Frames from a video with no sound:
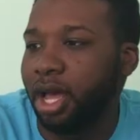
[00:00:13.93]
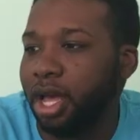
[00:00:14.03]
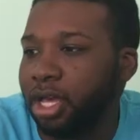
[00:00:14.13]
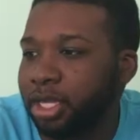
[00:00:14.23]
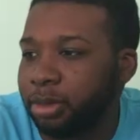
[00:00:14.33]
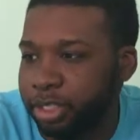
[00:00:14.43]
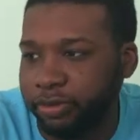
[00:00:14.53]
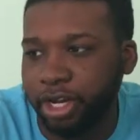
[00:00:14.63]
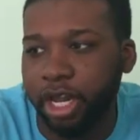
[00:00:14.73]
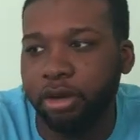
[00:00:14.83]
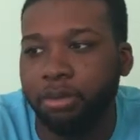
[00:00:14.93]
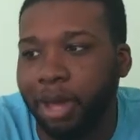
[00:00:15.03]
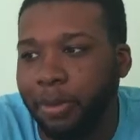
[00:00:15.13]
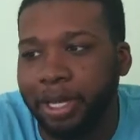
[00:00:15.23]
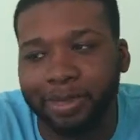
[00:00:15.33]
Uh, the music video,
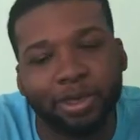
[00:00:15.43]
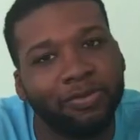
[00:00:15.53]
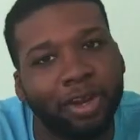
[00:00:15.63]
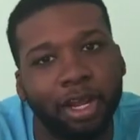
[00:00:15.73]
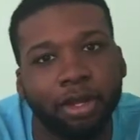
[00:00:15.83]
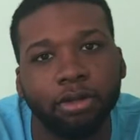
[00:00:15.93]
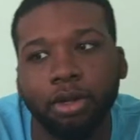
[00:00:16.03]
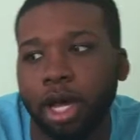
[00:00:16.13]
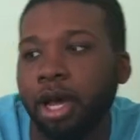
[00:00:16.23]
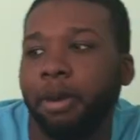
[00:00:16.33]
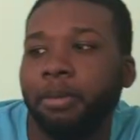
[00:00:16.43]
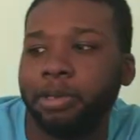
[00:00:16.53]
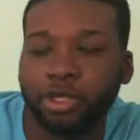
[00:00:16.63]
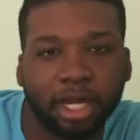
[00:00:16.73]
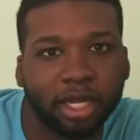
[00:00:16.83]
My Pace music video. Um,
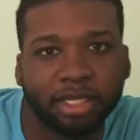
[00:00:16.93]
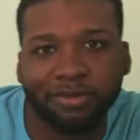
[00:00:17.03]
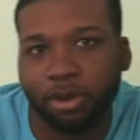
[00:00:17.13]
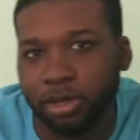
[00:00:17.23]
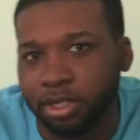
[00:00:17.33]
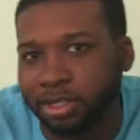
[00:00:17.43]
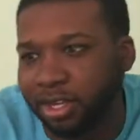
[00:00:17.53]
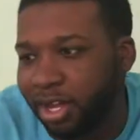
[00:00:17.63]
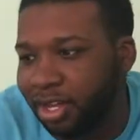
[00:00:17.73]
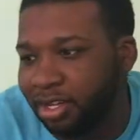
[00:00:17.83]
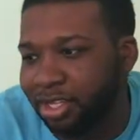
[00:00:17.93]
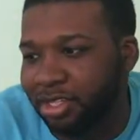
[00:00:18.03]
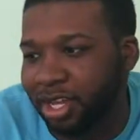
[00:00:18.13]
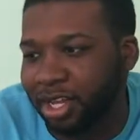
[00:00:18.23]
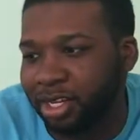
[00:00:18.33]
Stray Kids, of course. Uh,
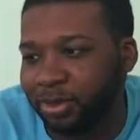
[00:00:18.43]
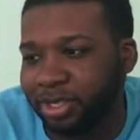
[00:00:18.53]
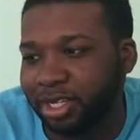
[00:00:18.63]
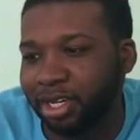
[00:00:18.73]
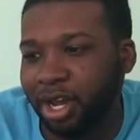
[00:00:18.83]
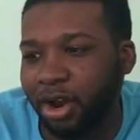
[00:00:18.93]
let's not get it twisted.